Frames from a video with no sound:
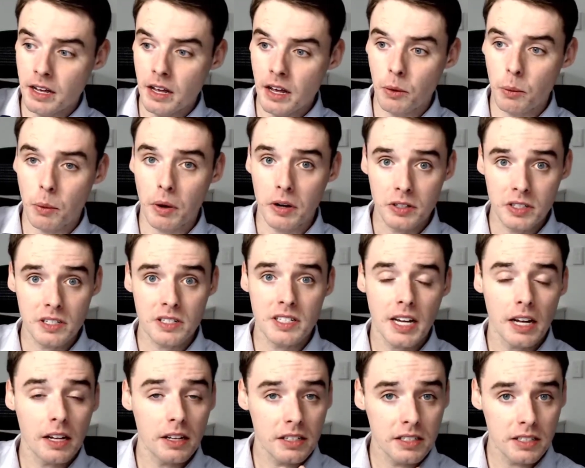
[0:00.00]
Well, just
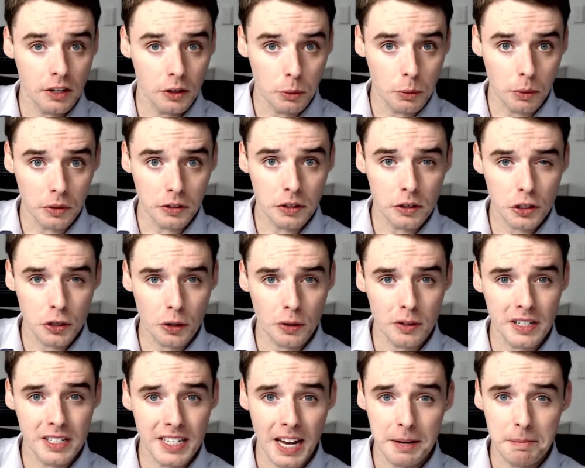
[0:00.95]
tell us that you want to show the
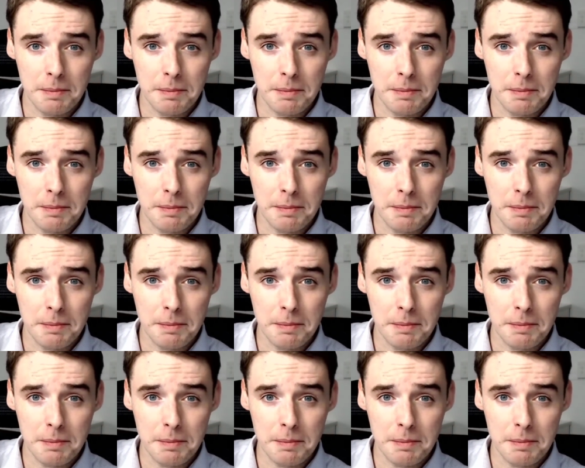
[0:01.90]
date,